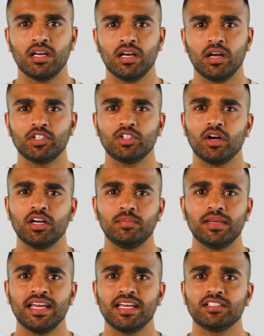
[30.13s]
Our journey
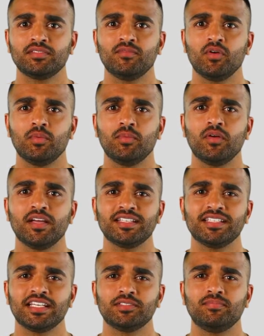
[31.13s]
begins
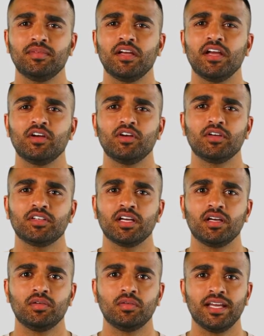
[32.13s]
4.6 billion years
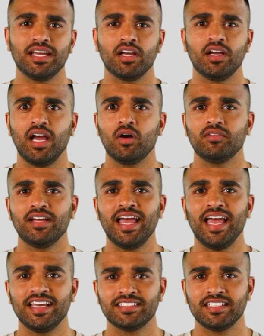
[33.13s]
ago in a cloud of
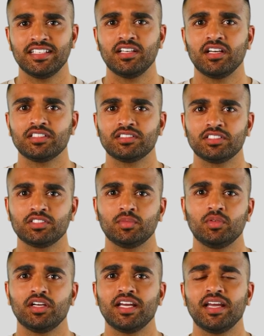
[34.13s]
gas and dust
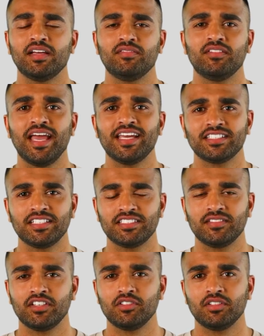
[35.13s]
swirling in the vastness
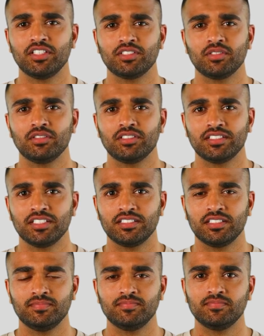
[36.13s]
of the early solar
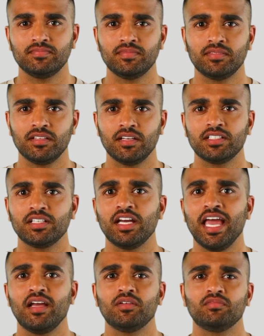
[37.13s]
system. This
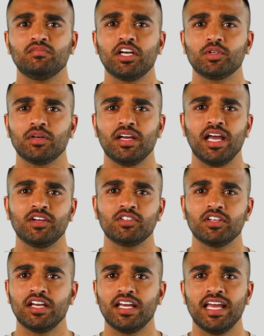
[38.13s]
cloud, rich with
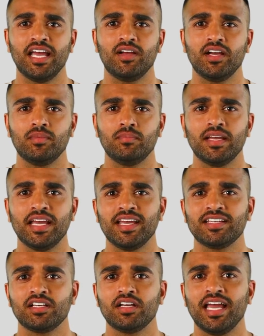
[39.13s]
hydrogen and helium, began
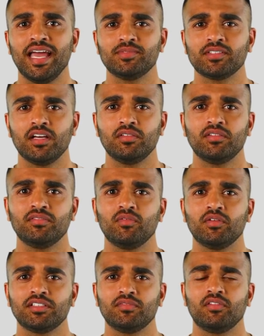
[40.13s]
to collapse under the
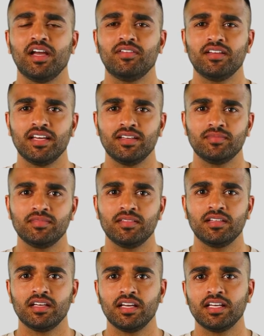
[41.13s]
force of gravity.
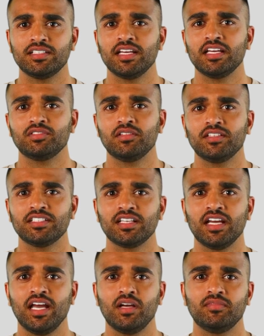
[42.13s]
The center of this
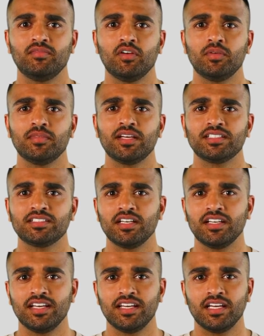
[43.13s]
cloud formed the
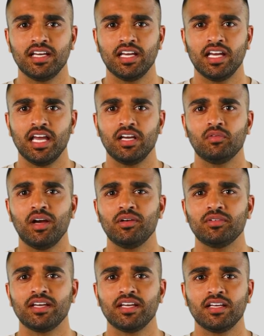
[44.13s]
sun, and
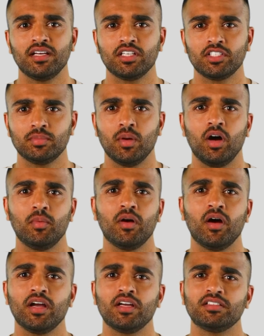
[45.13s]
around it, small
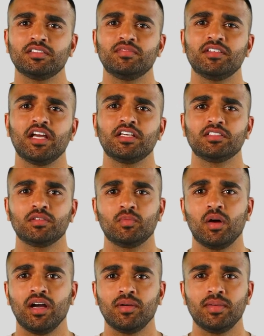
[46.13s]
particles of dust and
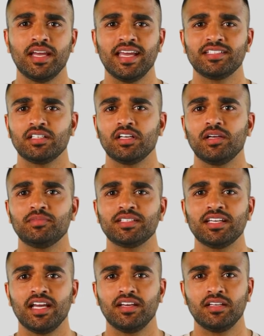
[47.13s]
rock began to clump
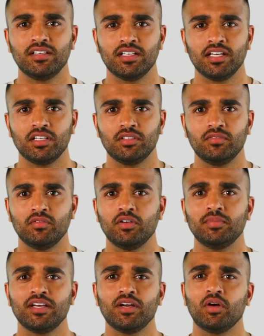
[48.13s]
together,
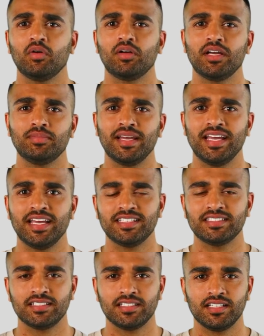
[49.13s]
forming the early
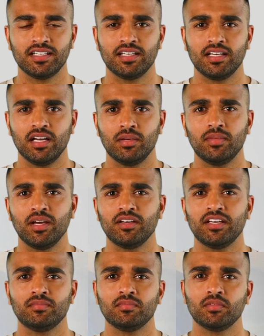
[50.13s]
planets. Among
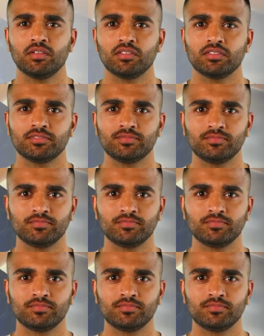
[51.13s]
them, Earth.